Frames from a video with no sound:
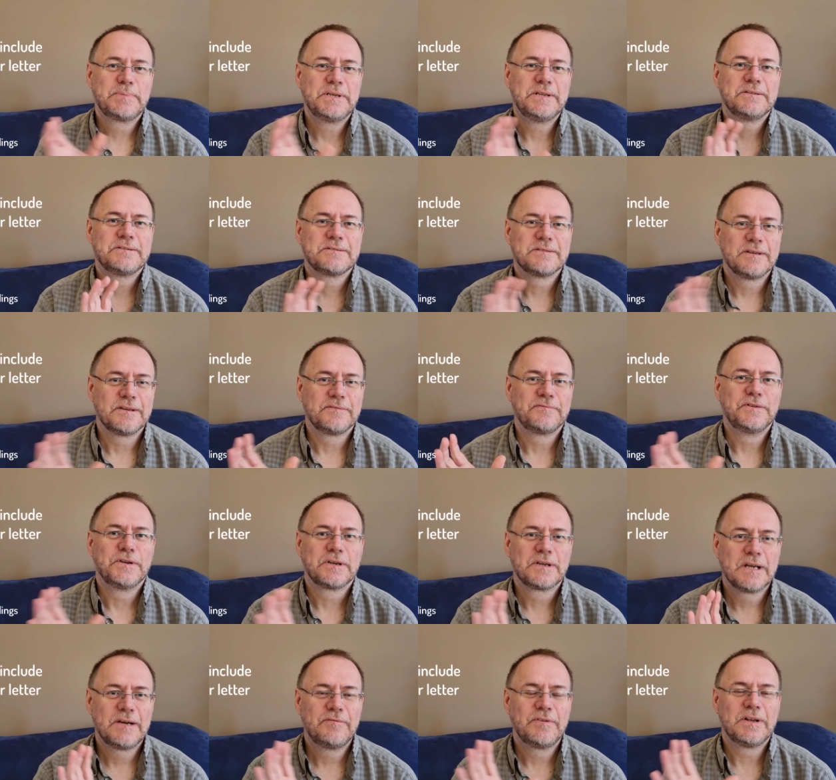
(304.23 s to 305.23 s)
piece of your
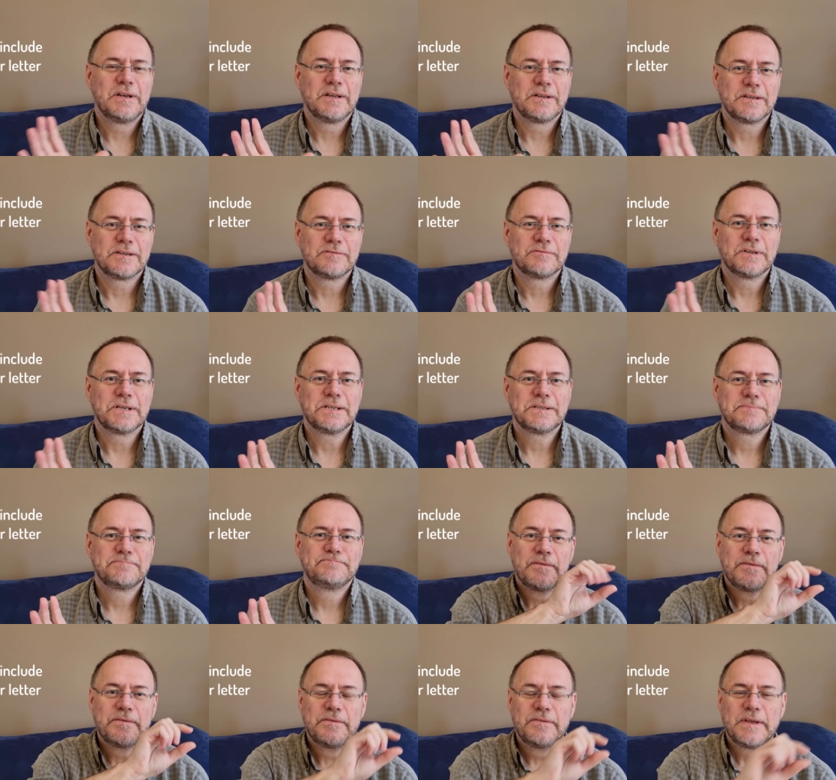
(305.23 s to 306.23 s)
cover letter, right?
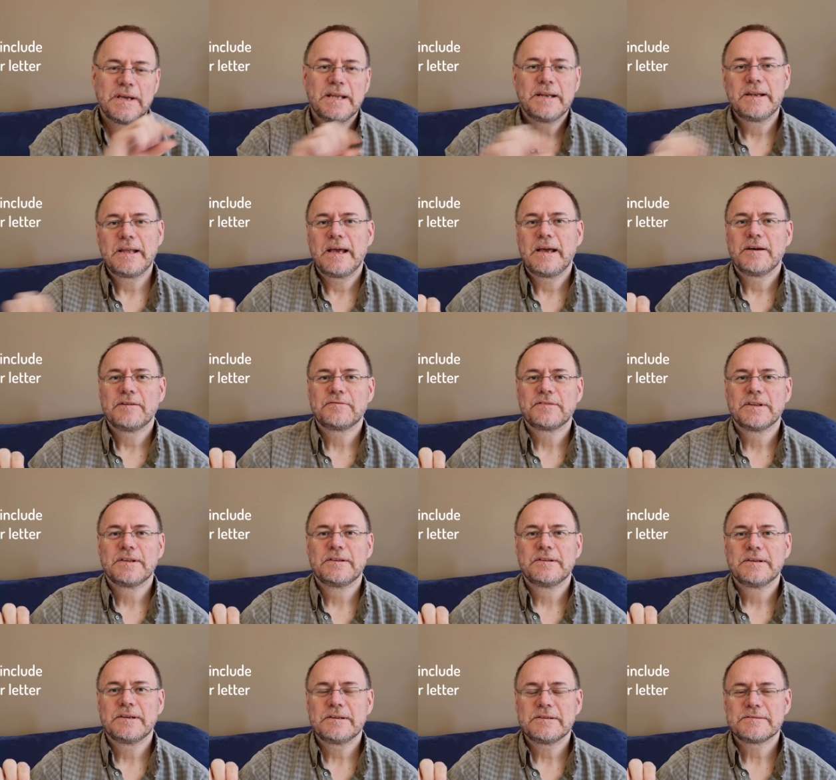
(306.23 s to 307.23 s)
Then after
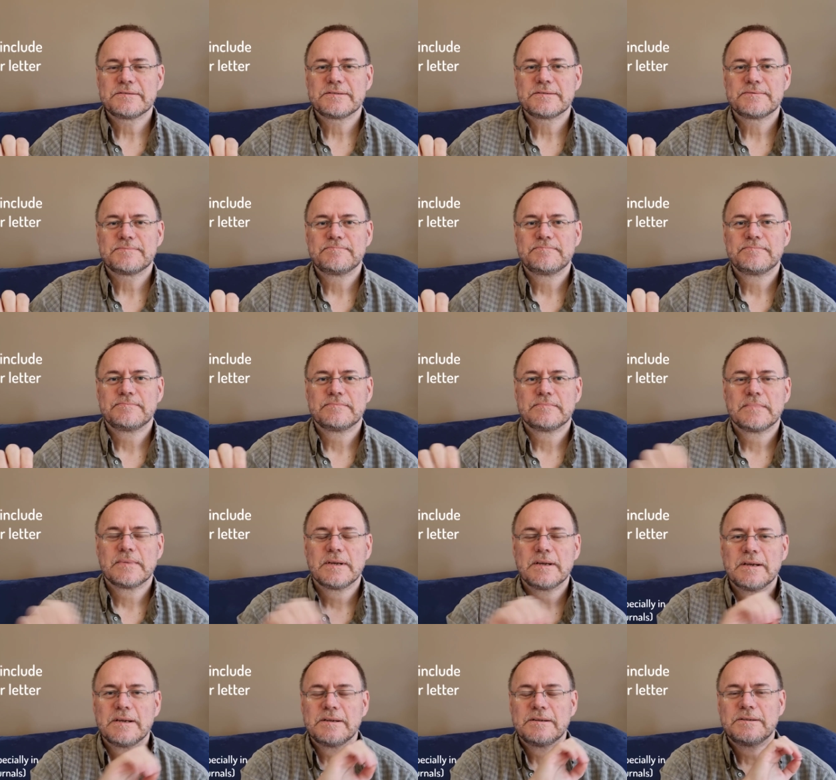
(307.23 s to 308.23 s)
this,
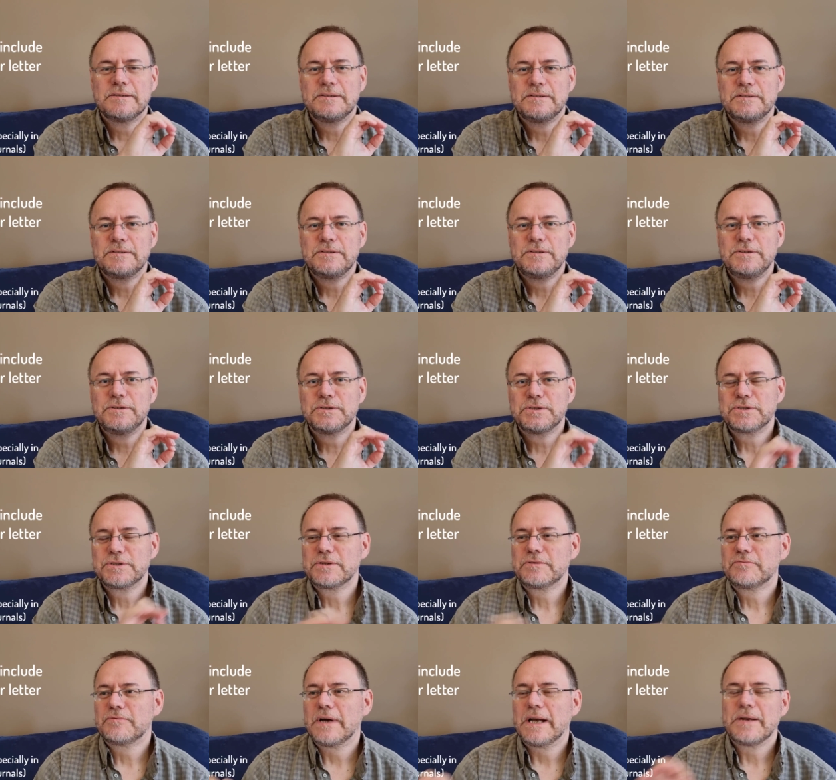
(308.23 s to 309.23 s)
you
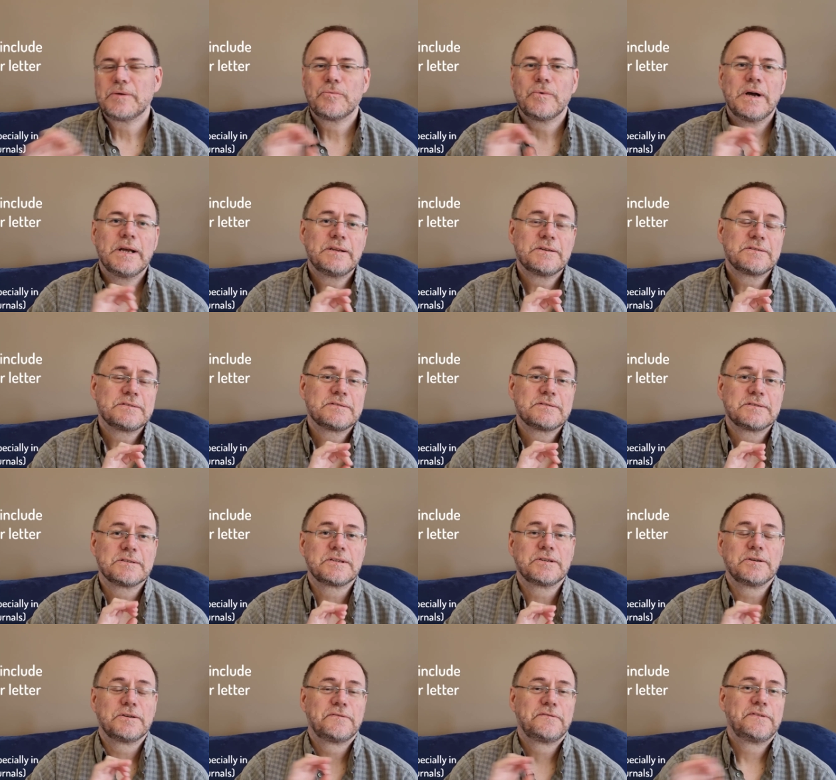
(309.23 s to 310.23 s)
should write why this is a
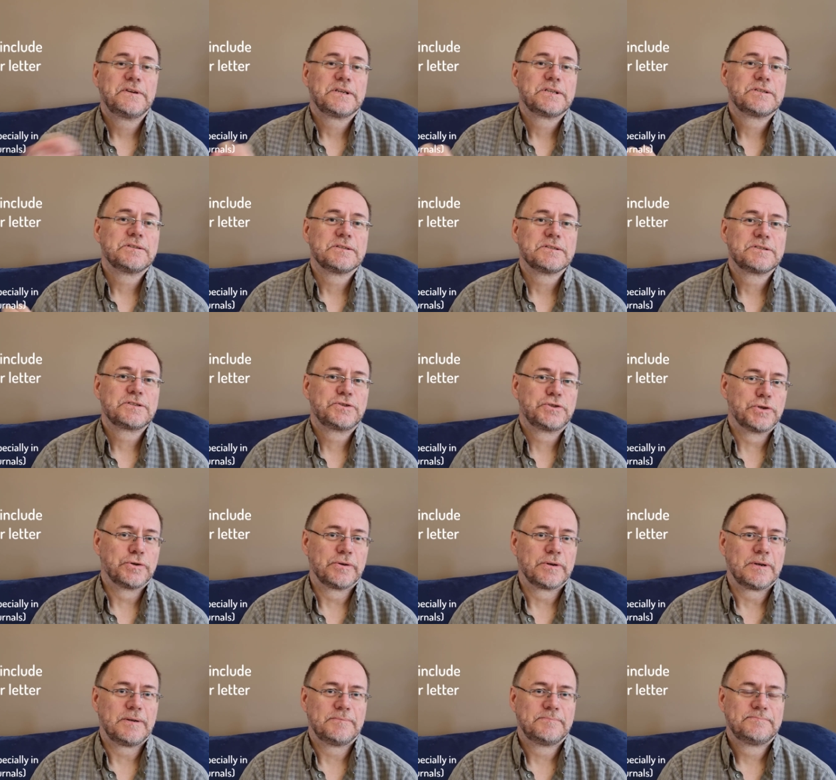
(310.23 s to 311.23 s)
good fit to this
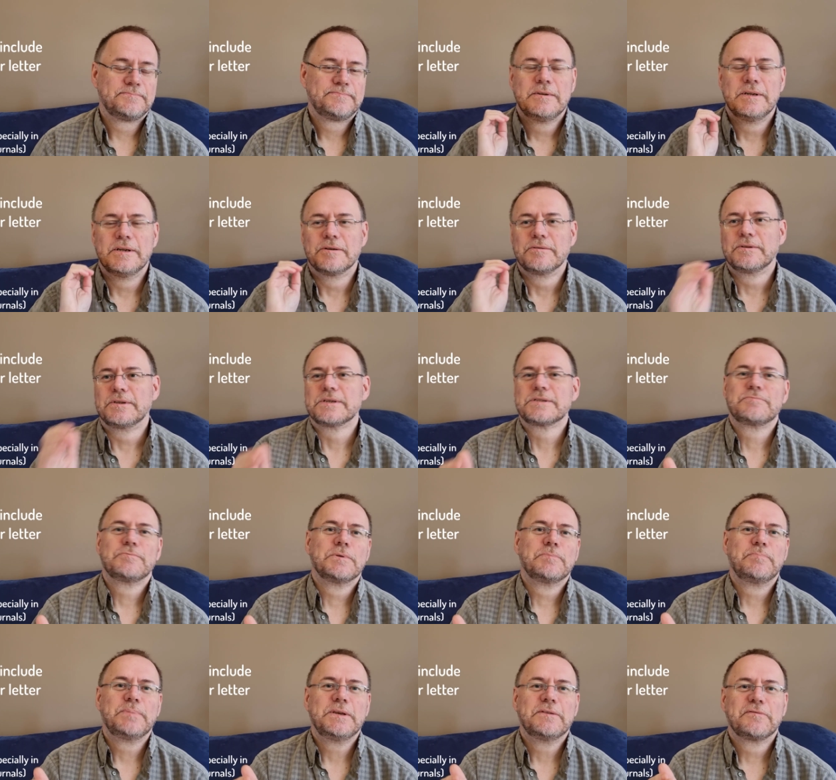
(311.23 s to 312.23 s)
journal. You know, this
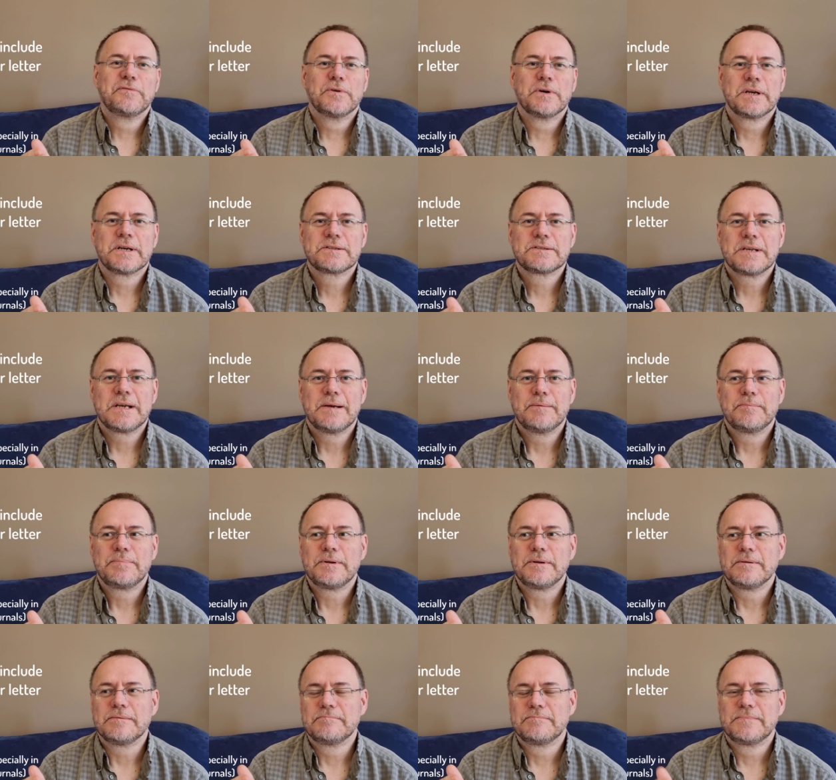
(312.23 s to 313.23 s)
would be, for
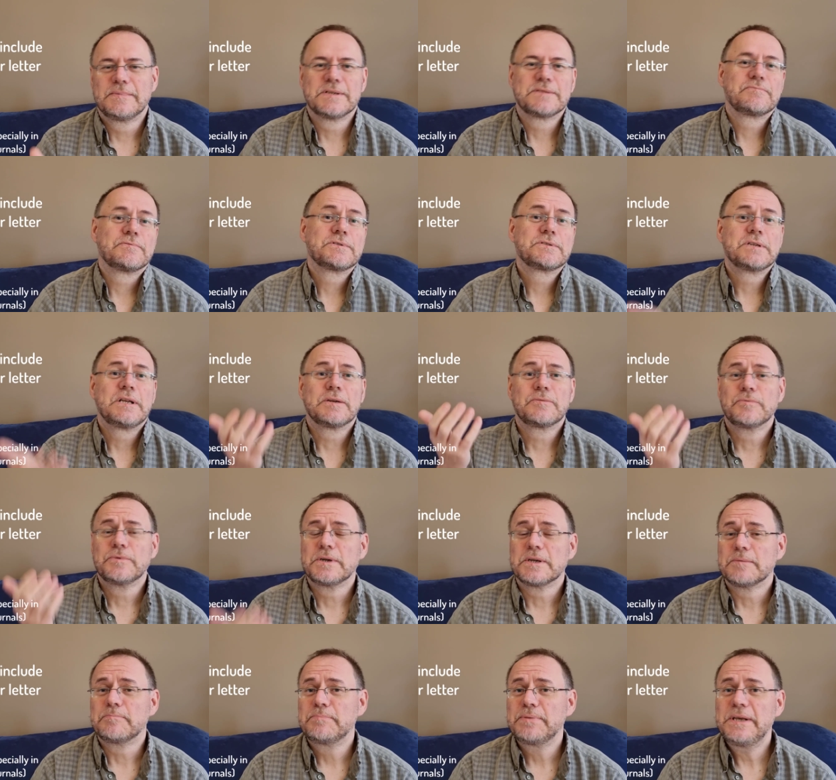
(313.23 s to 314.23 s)
example, this result
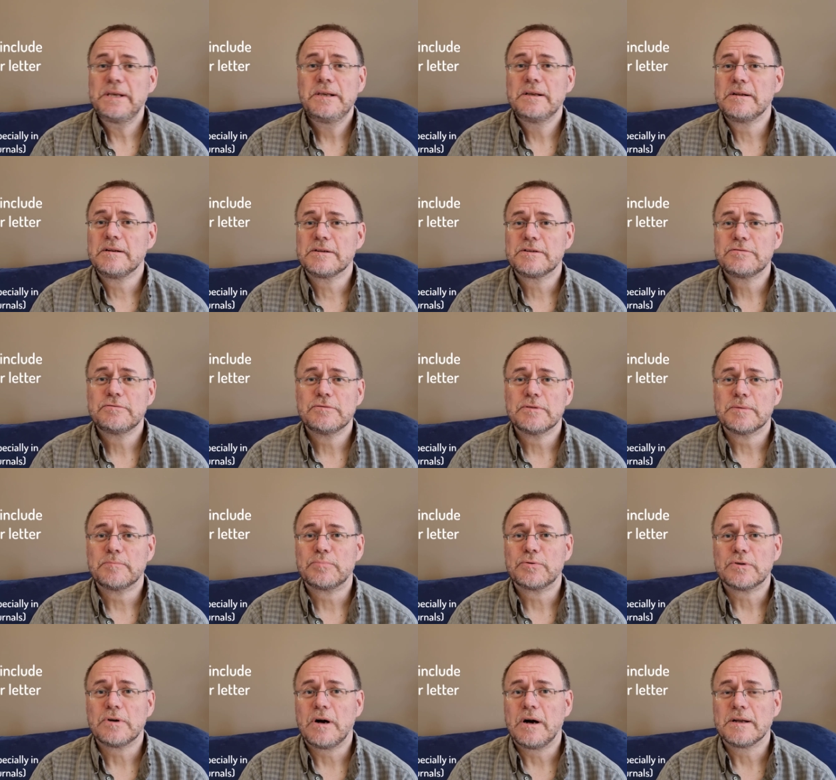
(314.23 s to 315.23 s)
would appeal to a
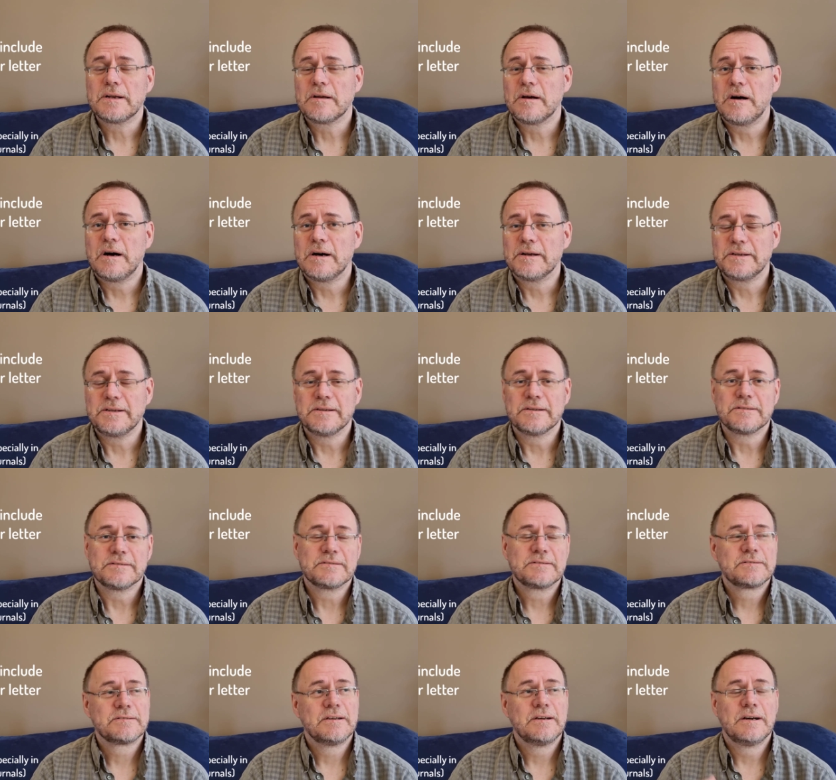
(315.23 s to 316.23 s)
broad
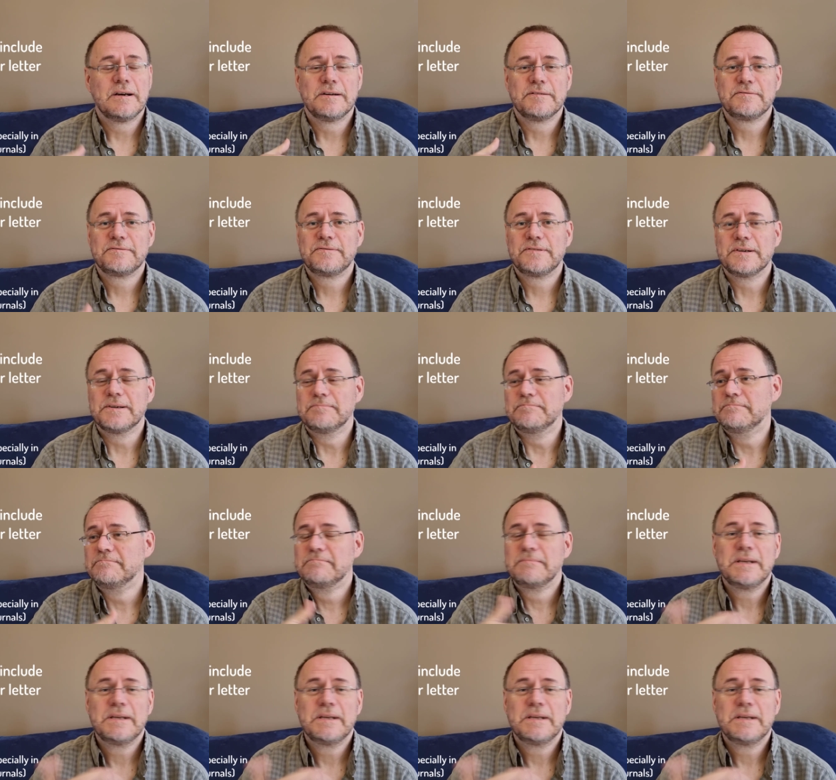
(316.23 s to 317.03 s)
audience of um,